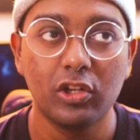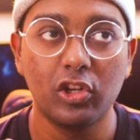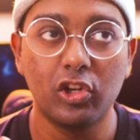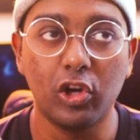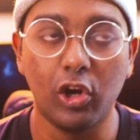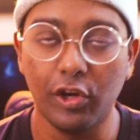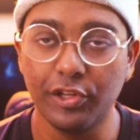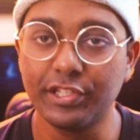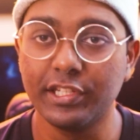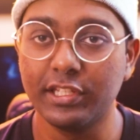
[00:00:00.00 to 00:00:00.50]

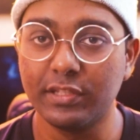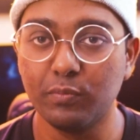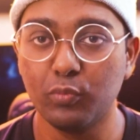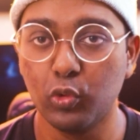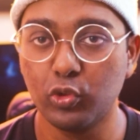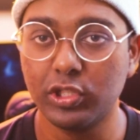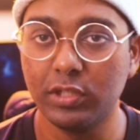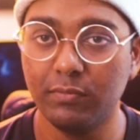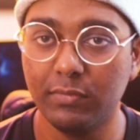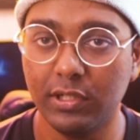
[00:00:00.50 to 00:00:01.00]
causes
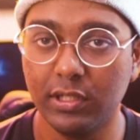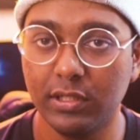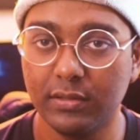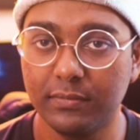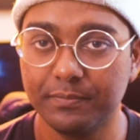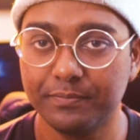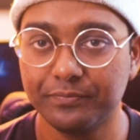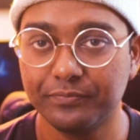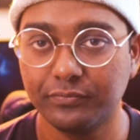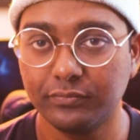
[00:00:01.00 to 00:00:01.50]
motion blur,
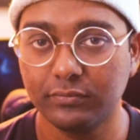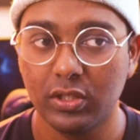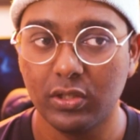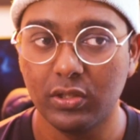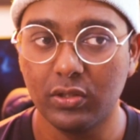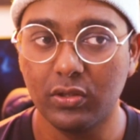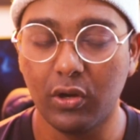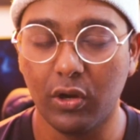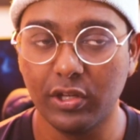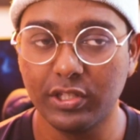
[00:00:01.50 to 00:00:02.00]

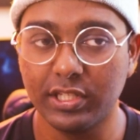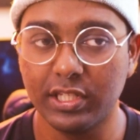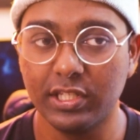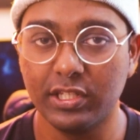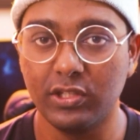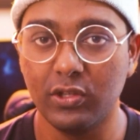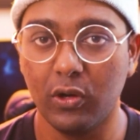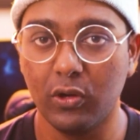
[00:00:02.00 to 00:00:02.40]
causes